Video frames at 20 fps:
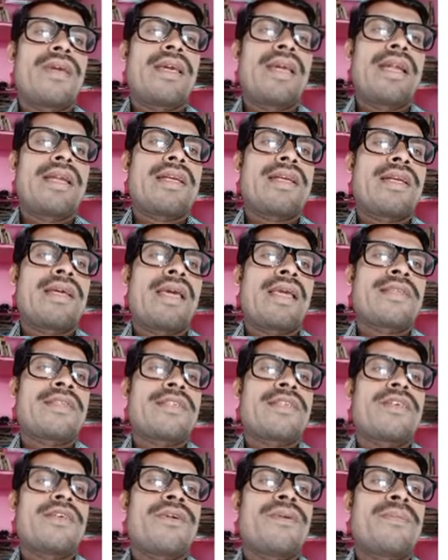get x
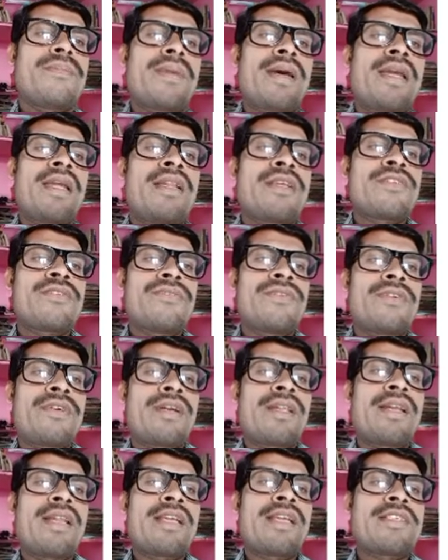cube minus
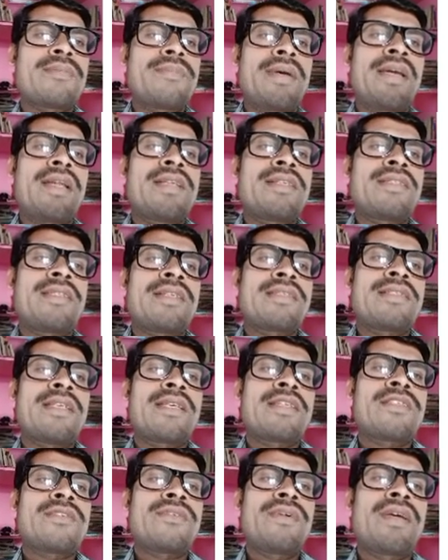14x minus
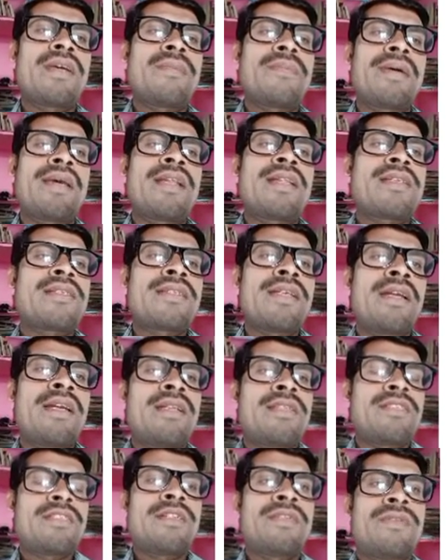6x square minus 8
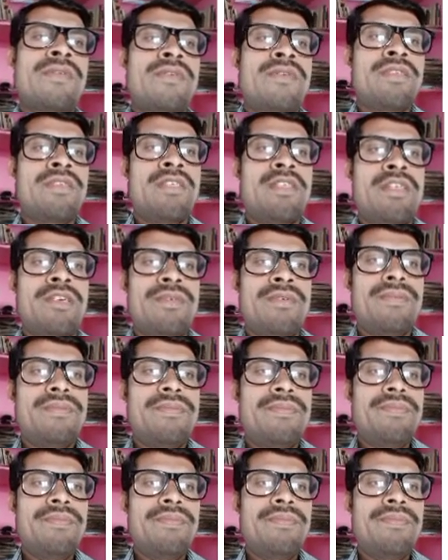is equal to 0.